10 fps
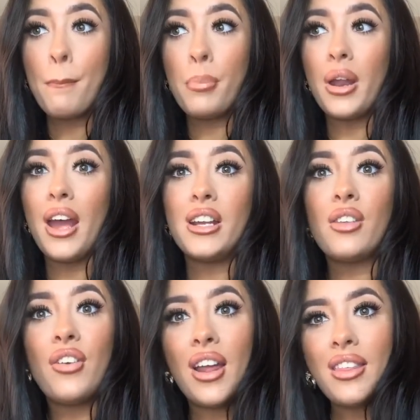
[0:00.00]
but I just
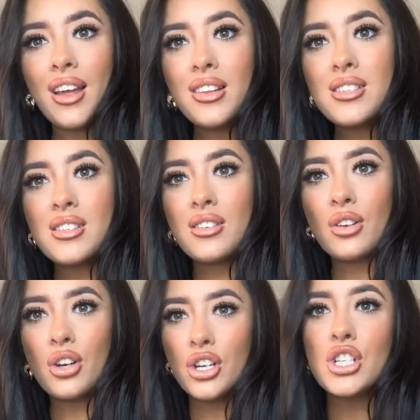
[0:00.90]
feel like that's the
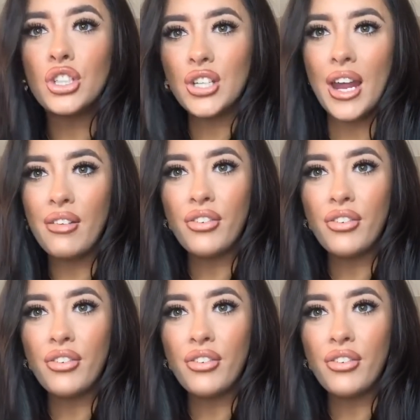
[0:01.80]
crucial time